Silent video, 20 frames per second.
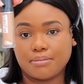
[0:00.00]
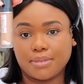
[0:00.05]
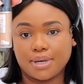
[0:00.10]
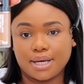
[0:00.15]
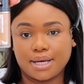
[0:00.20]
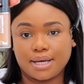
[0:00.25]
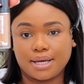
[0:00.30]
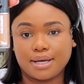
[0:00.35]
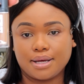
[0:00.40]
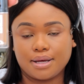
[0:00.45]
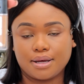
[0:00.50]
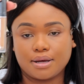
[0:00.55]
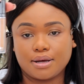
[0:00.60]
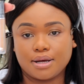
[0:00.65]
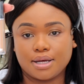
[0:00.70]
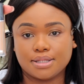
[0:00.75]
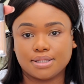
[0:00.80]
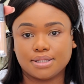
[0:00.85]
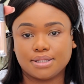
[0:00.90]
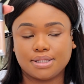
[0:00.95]
my
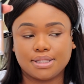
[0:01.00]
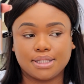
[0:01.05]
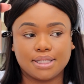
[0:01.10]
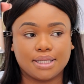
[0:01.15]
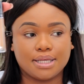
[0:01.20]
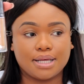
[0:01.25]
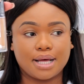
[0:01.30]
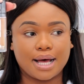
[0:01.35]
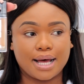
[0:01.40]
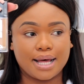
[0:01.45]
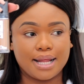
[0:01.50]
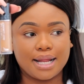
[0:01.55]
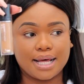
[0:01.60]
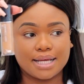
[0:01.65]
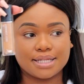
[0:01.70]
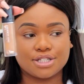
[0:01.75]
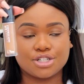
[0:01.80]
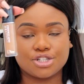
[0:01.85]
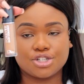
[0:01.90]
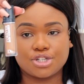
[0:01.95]
concealer
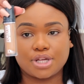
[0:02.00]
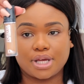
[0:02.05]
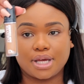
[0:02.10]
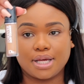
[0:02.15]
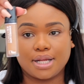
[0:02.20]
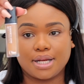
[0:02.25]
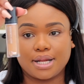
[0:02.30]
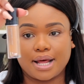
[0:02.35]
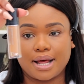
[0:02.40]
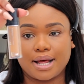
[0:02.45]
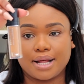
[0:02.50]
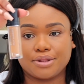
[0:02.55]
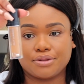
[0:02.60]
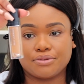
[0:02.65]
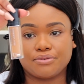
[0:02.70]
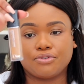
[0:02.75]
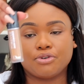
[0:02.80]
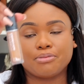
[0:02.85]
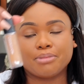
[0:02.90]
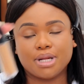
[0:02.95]
highlighter shade, and the
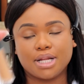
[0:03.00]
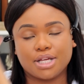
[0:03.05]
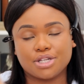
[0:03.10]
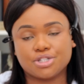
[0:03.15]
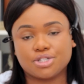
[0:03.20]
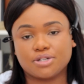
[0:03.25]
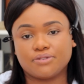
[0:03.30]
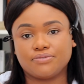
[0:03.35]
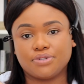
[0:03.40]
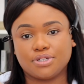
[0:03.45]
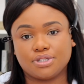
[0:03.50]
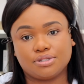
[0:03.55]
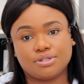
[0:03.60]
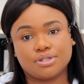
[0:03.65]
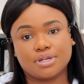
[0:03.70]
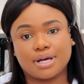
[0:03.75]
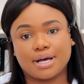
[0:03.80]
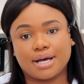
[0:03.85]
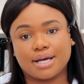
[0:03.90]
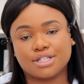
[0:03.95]
formulation of these, you
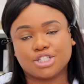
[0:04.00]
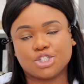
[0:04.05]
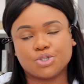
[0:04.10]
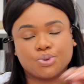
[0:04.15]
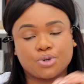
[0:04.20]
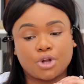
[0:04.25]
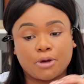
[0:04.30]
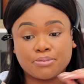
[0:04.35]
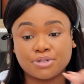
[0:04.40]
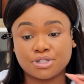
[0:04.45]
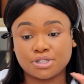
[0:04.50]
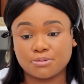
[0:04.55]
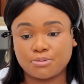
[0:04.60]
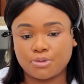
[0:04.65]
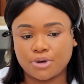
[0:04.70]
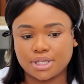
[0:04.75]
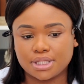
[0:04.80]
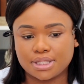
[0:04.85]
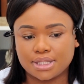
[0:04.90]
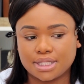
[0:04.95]
guys, you will not be
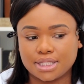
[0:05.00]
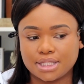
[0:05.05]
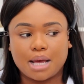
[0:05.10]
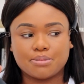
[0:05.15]
disappointed.